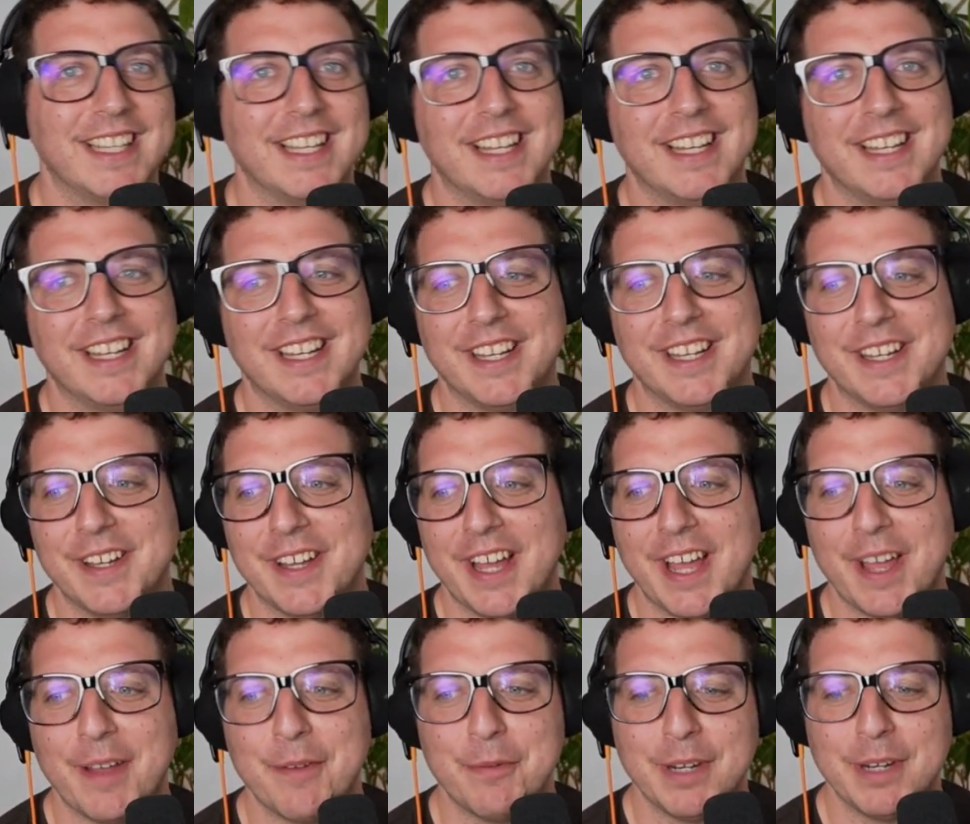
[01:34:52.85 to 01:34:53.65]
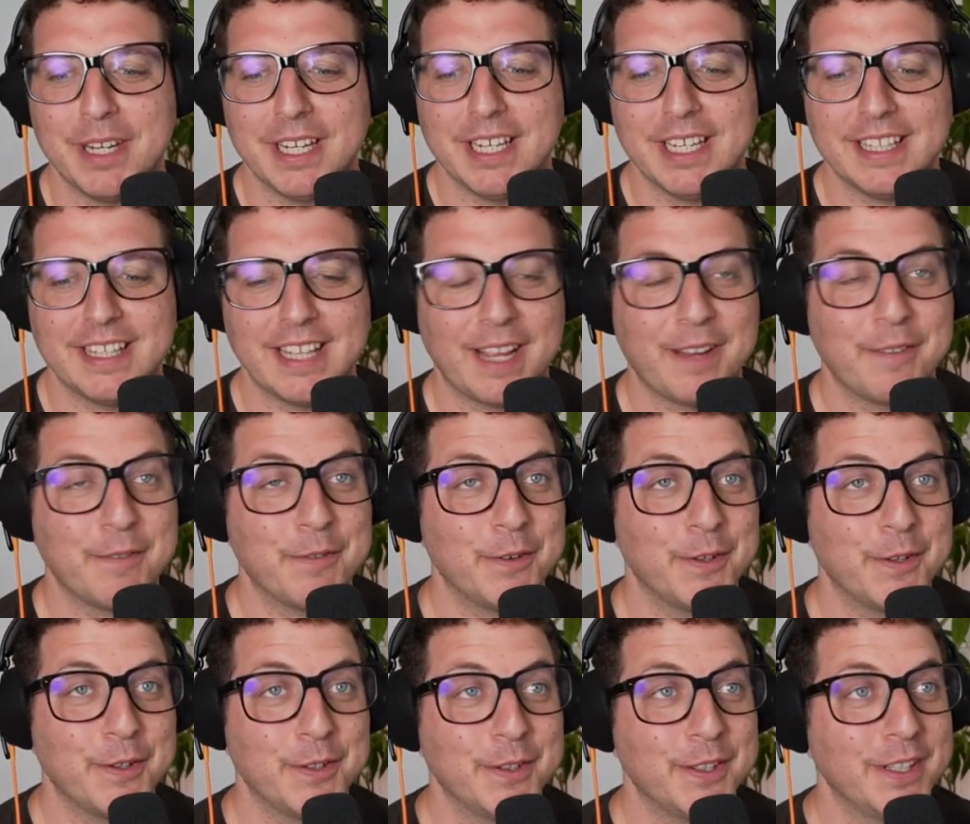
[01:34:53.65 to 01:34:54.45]
I'm really
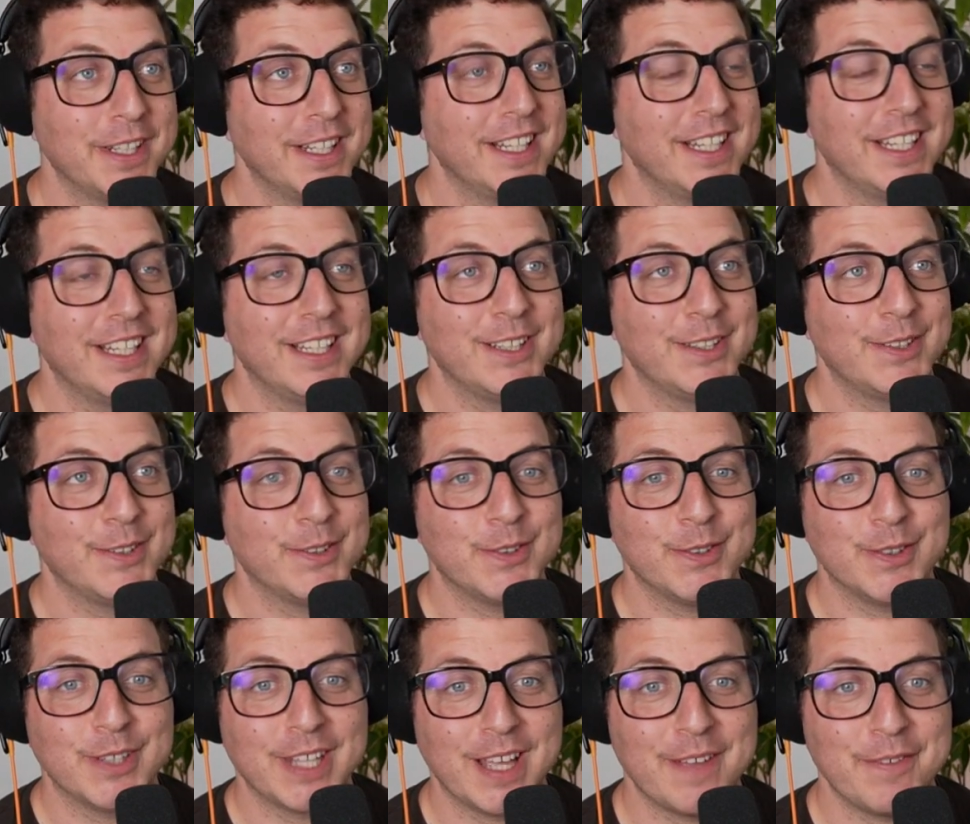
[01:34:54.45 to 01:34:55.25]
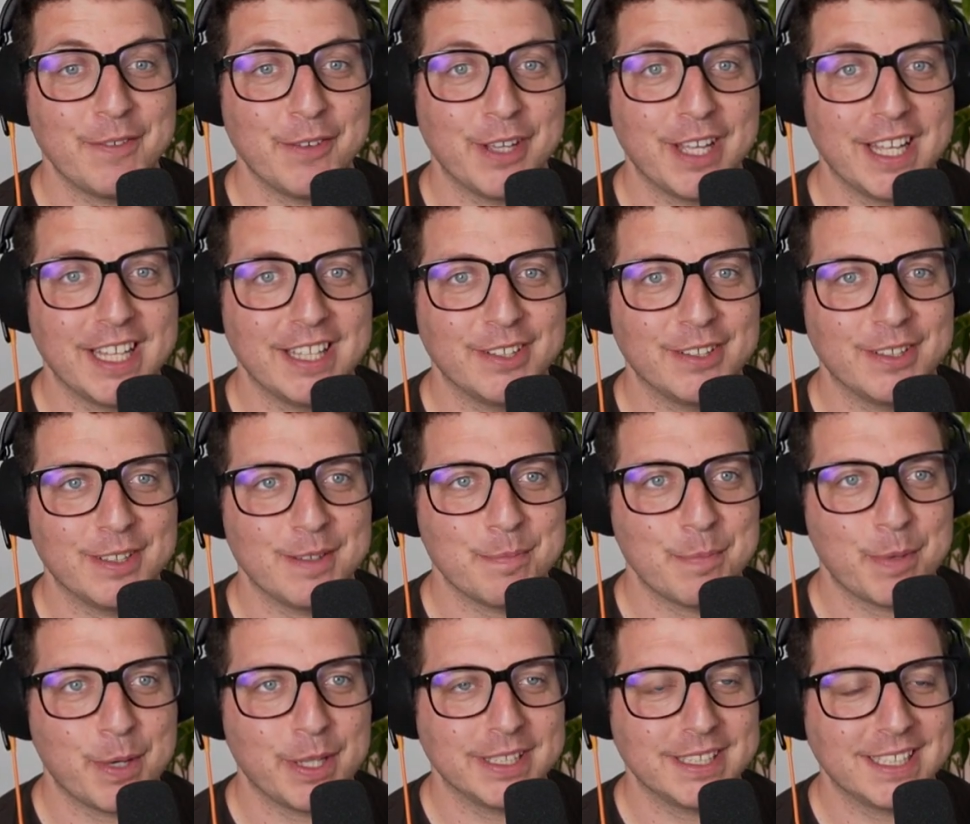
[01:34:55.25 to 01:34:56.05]
thankful to have you had on
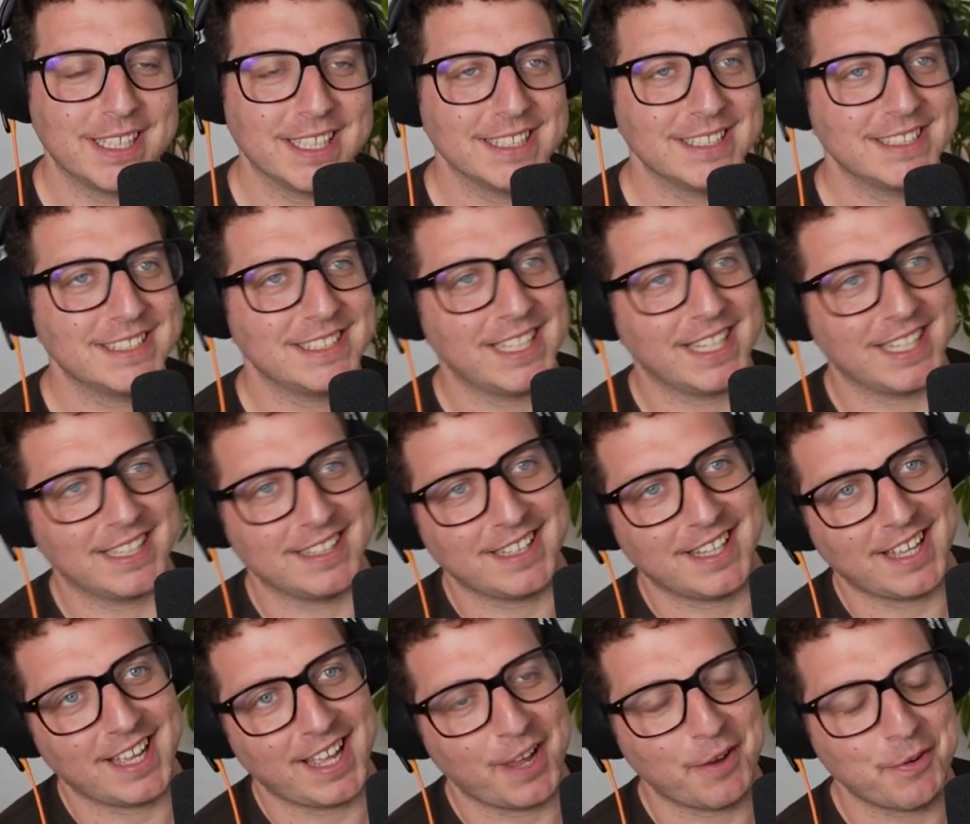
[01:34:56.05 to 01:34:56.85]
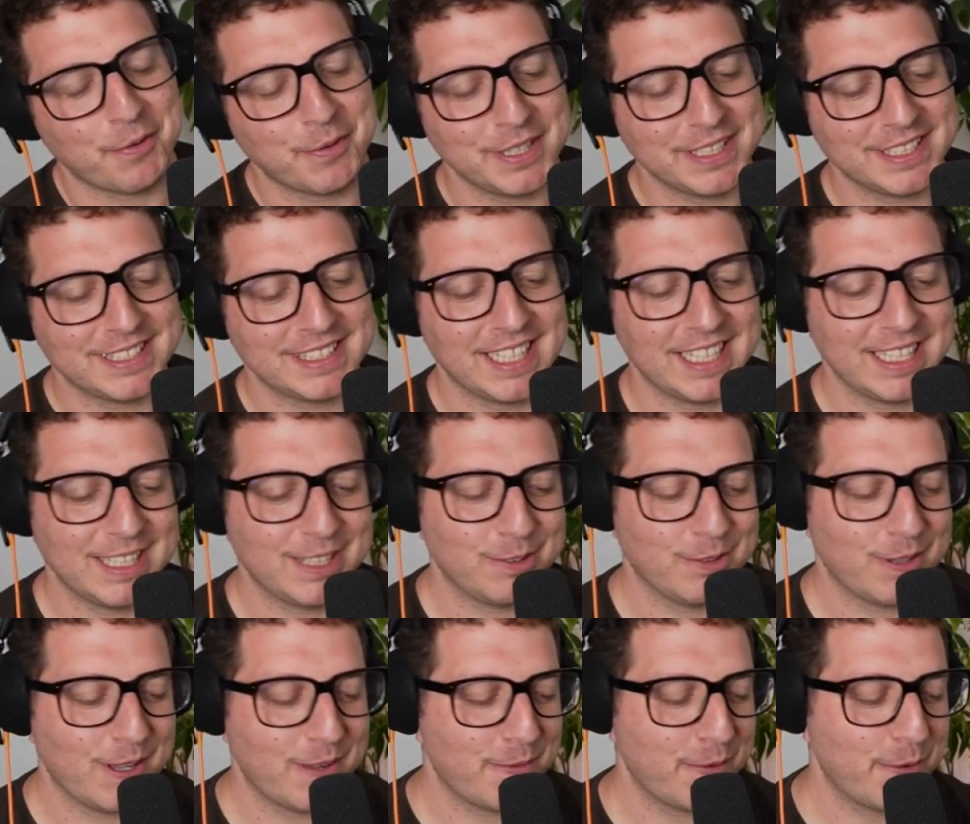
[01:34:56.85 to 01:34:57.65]
the podcast. And I always say
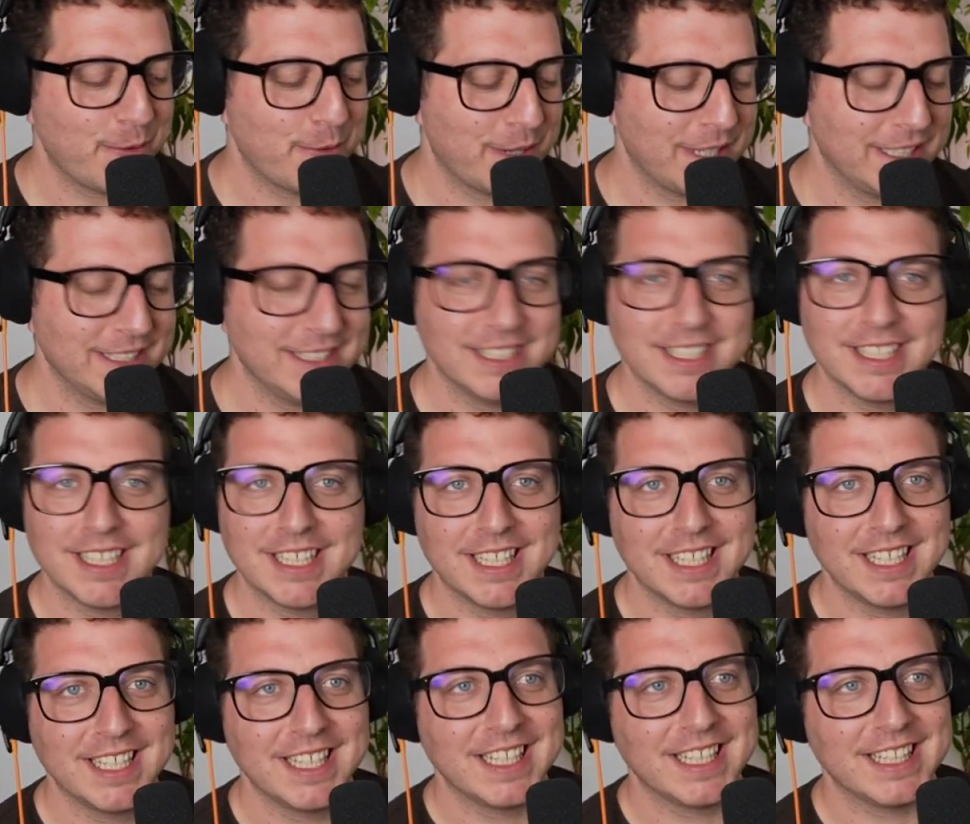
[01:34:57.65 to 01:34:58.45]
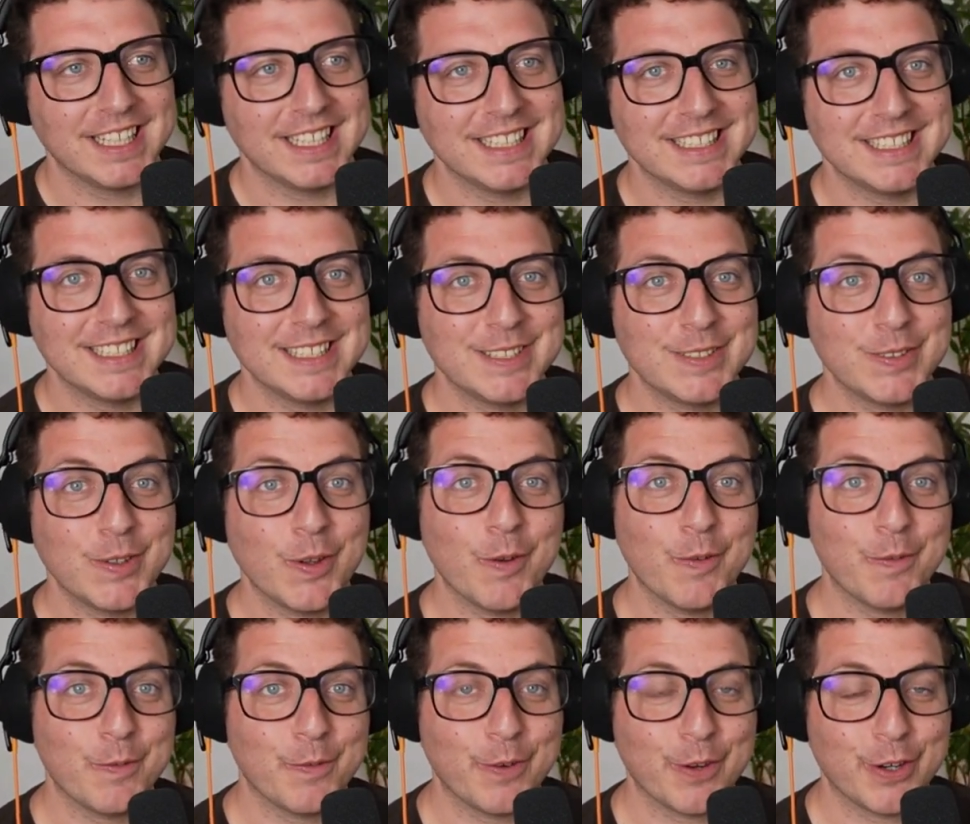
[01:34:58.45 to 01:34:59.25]
to everyone, this is
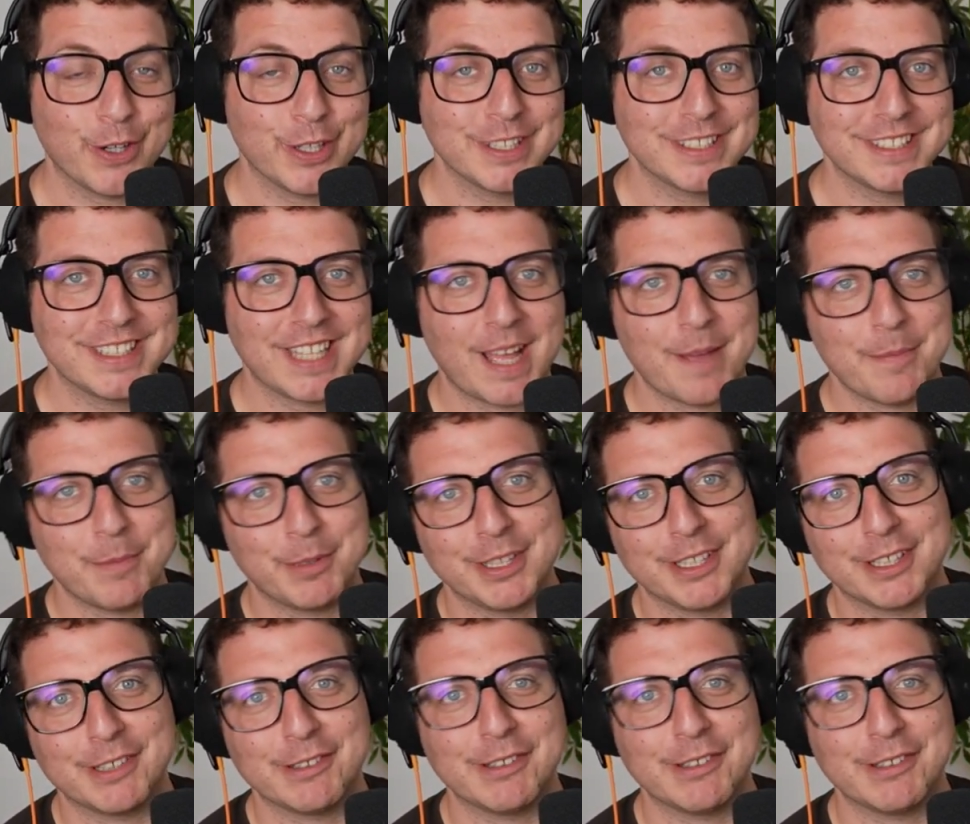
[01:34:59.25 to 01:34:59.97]
your first time on the